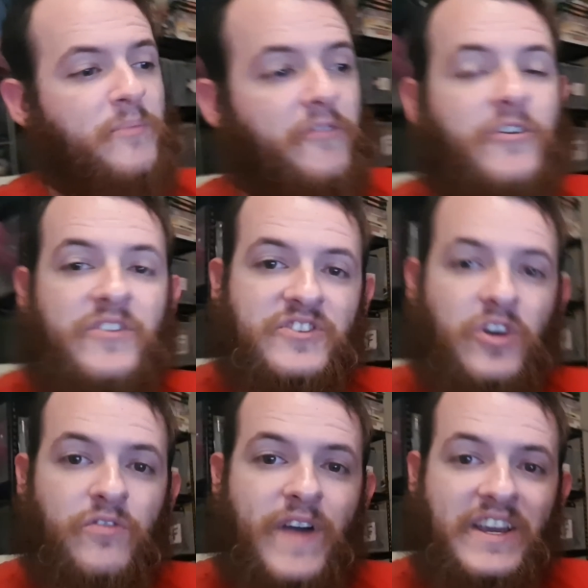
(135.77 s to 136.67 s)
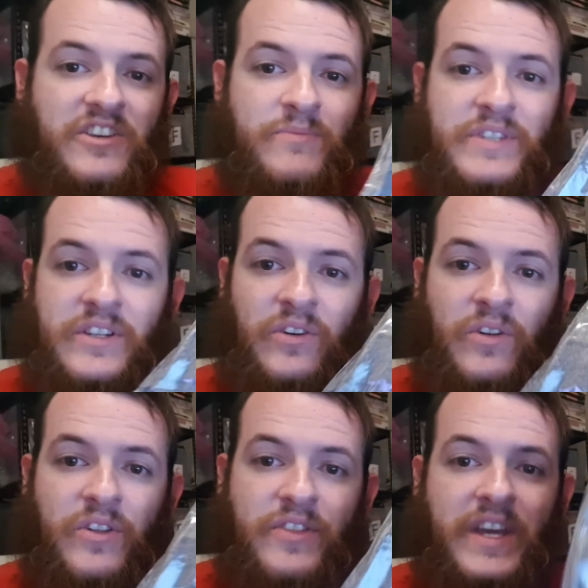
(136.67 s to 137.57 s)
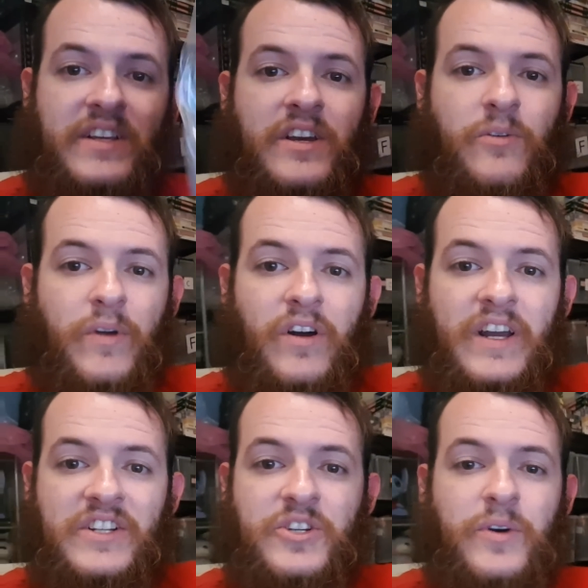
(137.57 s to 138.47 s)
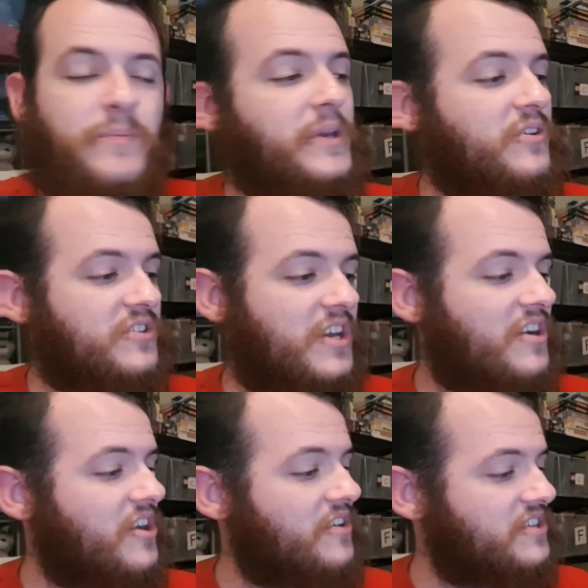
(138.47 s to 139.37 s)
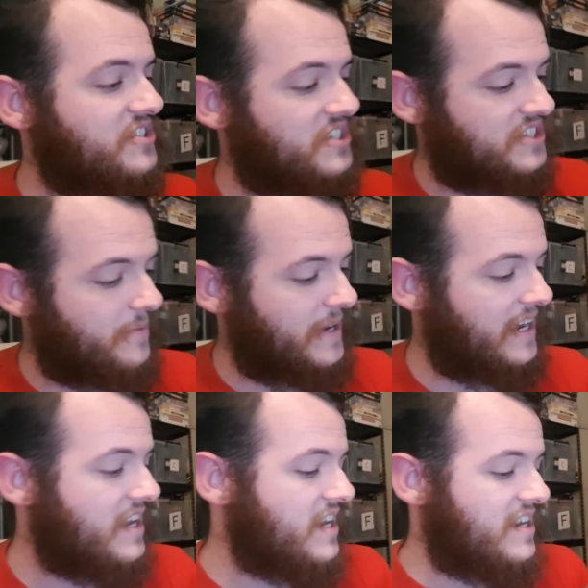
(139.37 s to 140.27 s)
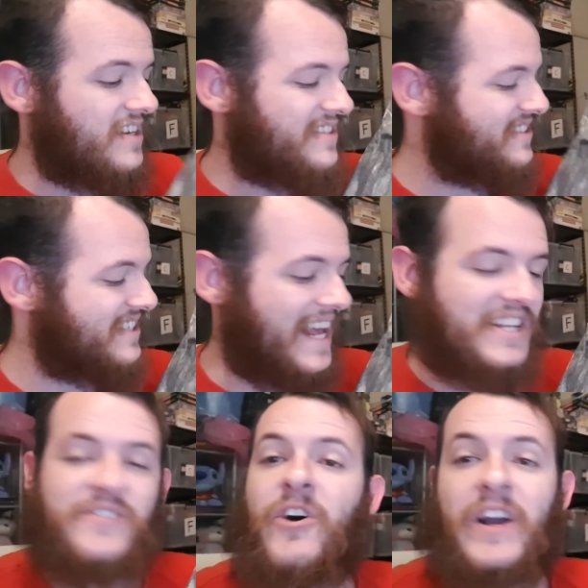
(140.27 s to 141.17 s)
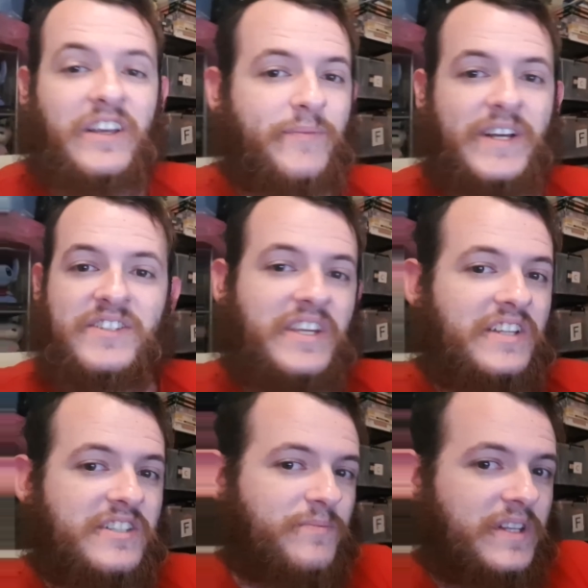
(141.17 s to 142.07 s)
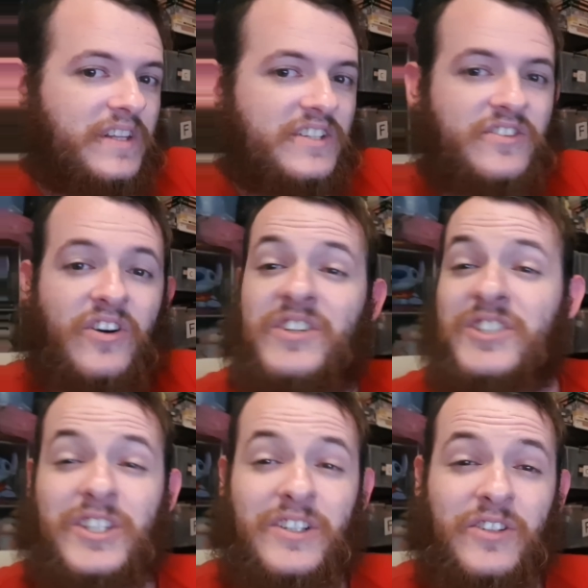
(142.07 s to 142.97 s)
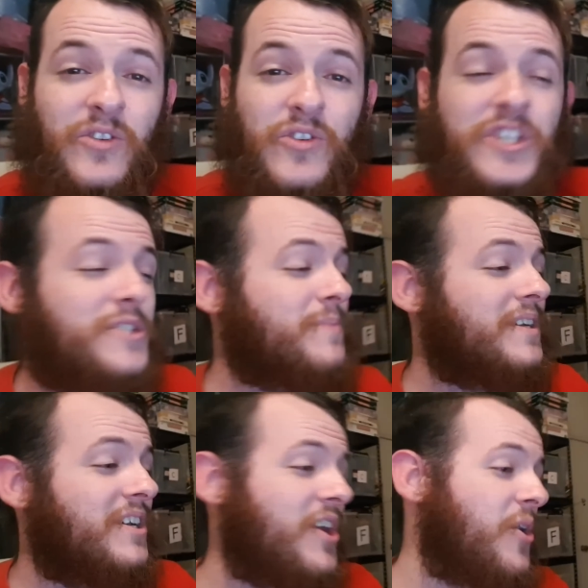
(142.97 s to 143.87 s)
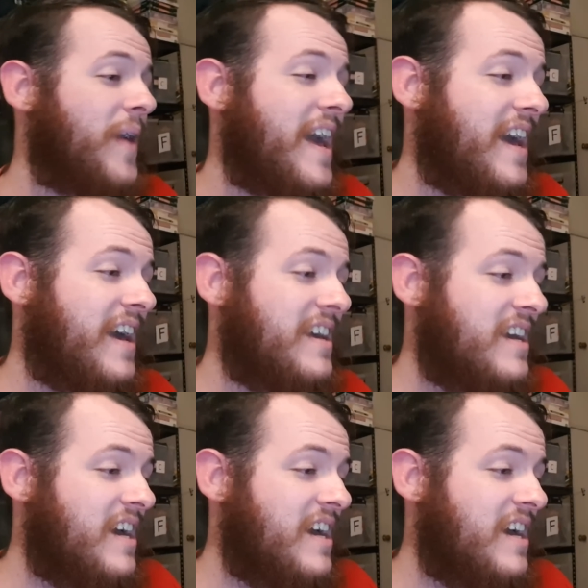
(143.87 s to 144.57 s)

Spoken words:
prefer this whole vacuum seal thing when I do it, because I don't know, there's just something satisfying about seeing something that's nice and crisp and no air.